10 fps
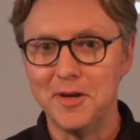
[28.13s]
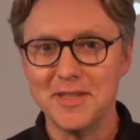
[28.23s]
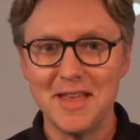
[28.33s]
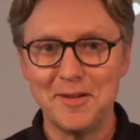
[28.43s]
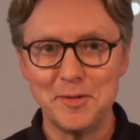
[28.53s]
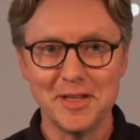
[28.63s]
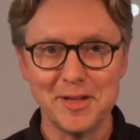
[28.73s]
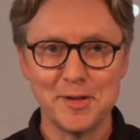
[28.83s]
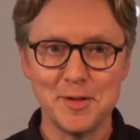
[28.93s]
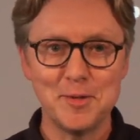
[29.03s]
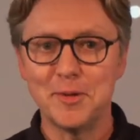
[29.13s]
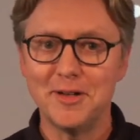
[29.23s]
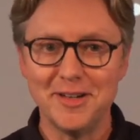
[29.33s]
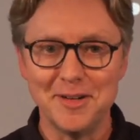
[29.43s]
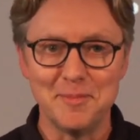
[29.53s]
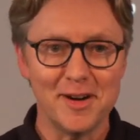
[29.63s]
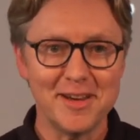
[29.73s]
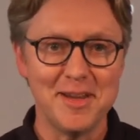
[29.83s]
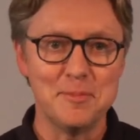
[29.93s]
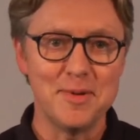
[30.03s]
It's not really a good word in
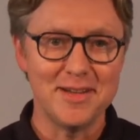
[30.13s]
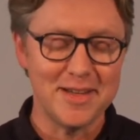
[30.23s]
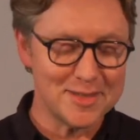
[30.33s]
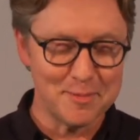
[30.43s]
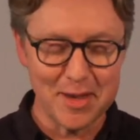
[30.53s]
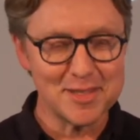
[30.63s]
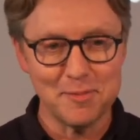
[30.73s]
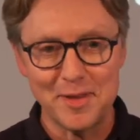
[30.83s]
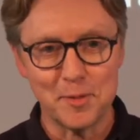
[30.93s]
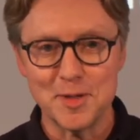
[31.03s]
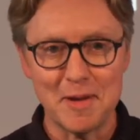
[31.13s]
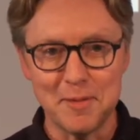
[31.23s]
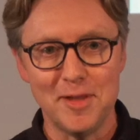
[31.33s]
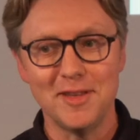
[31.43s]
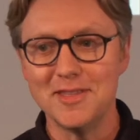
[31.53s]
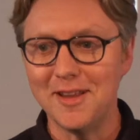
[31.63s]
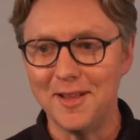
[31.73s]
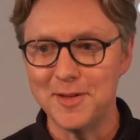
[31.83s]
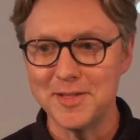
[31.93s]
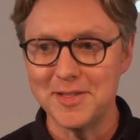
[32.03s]
marketing, but it's amazing to me that we're spending millions of
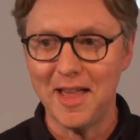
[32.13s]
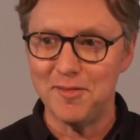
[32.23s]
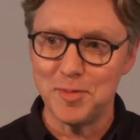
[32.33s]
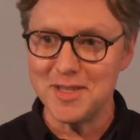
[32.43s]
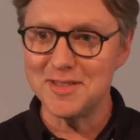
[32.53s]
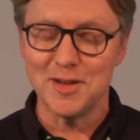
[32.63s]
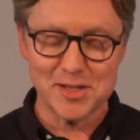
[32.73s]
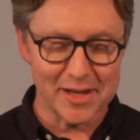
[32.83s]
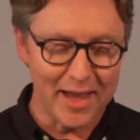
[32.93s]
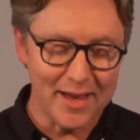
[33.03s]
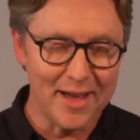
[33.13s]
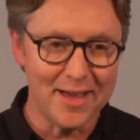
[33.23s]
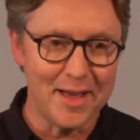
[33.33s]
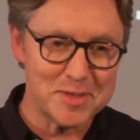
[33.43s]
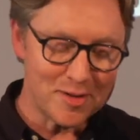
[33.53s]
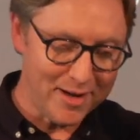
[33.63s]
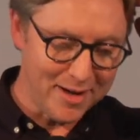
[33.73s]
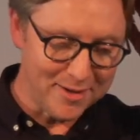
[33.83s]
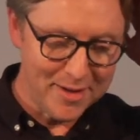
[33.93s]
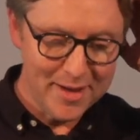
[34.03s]
dollars. Everybody's launching A I apps right
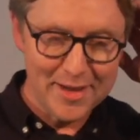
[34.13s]
now.